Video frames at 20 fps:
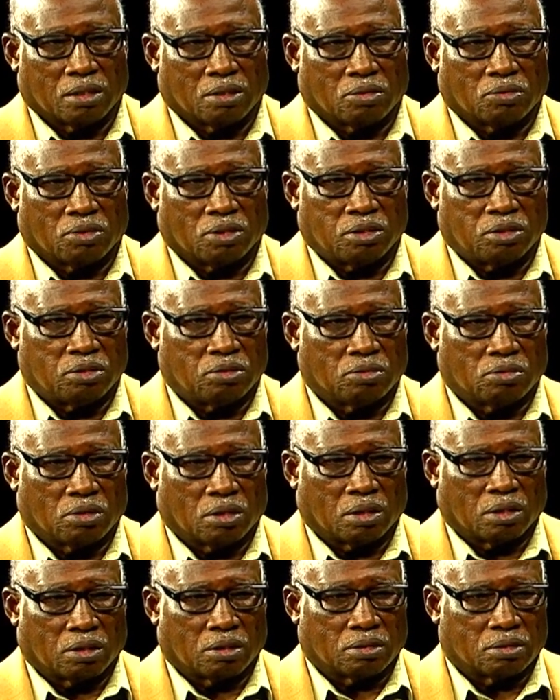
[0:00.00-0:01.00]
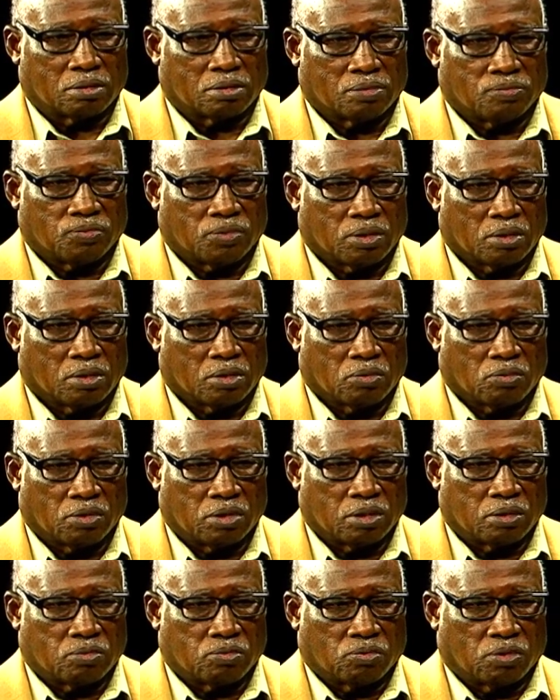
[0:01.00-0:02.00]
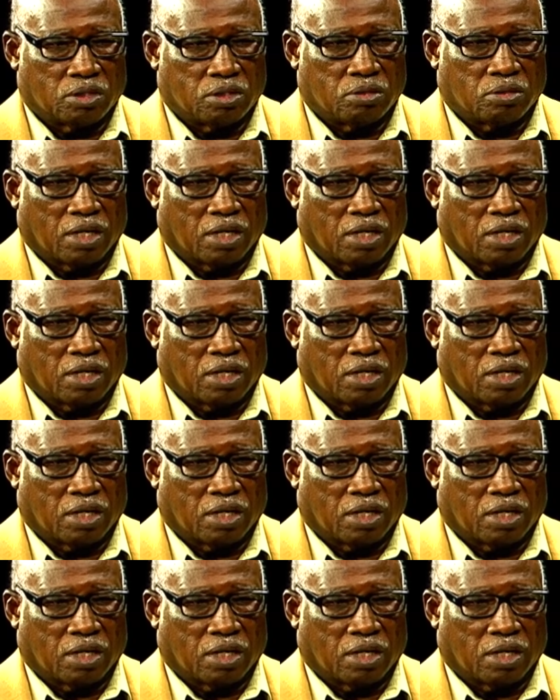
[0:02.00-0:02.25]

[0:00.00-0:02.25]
When you